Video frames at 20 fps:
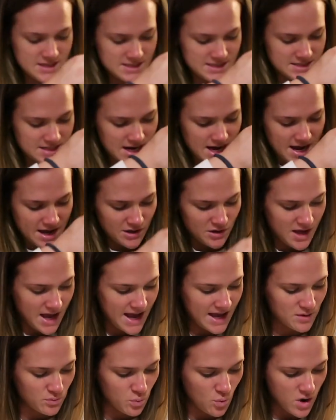style. I
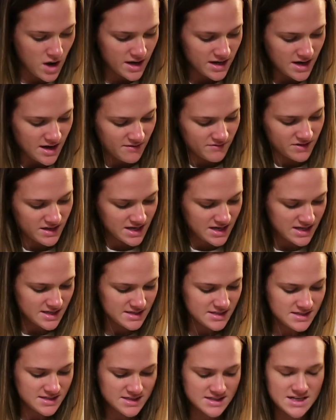had one of
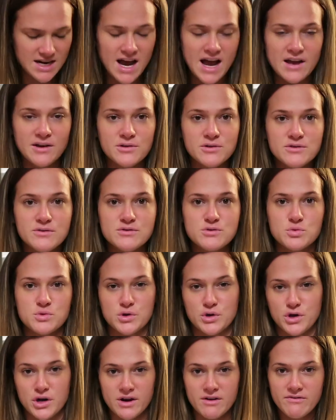these styles
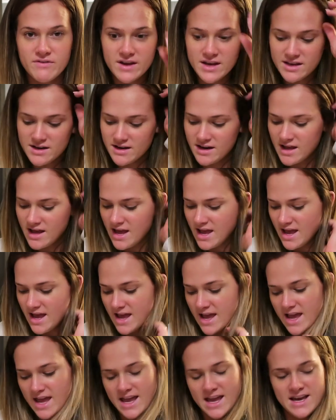with Griffin,
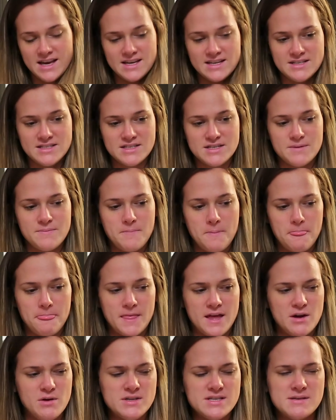and
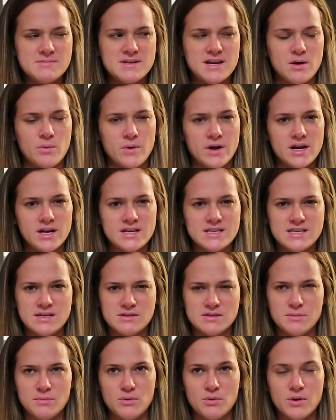I know it seems kind of weird because he
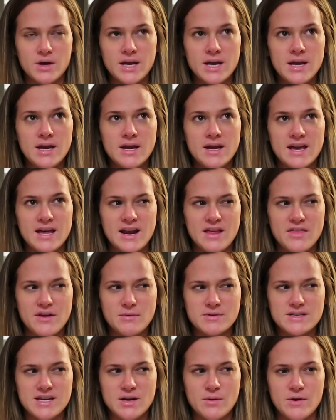was a boy, and I thought it
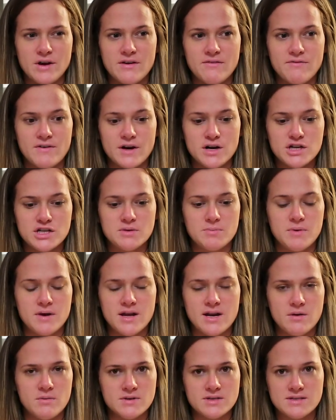was kind of weird at first,
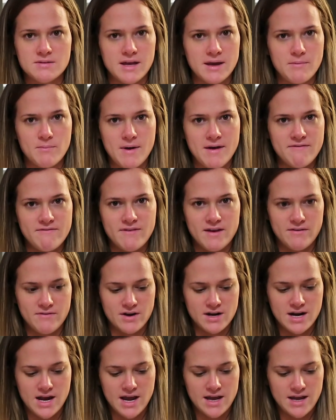but it was like my
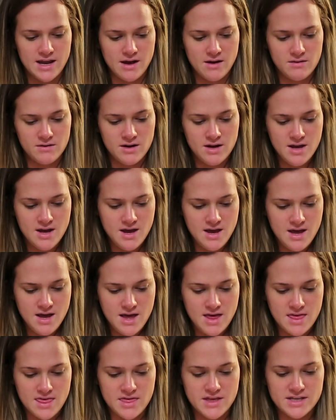favorite nightgown.
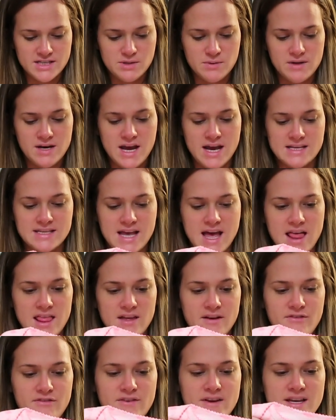This one has
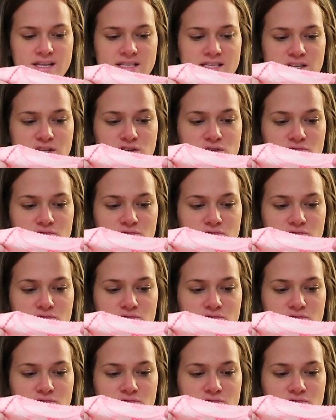elephants and